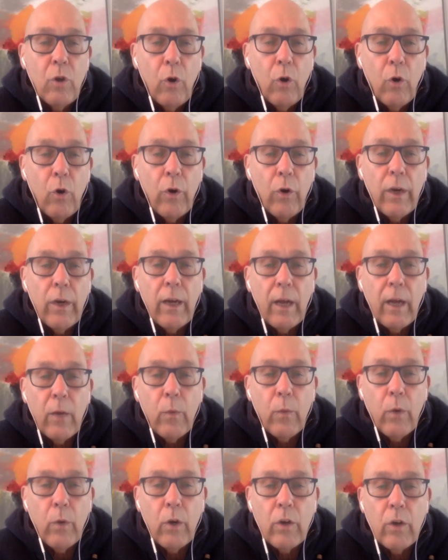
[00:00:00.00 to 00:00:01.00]
or in other
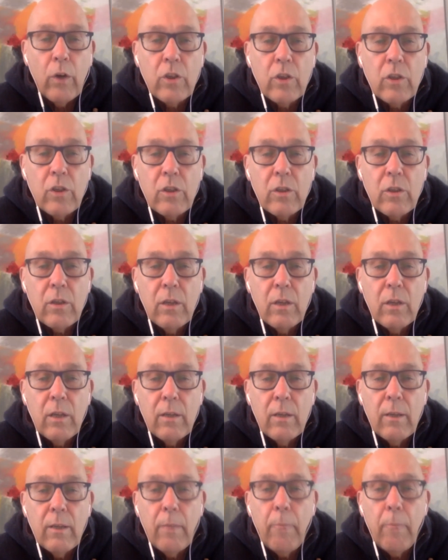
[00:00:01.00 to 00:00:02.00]
words, the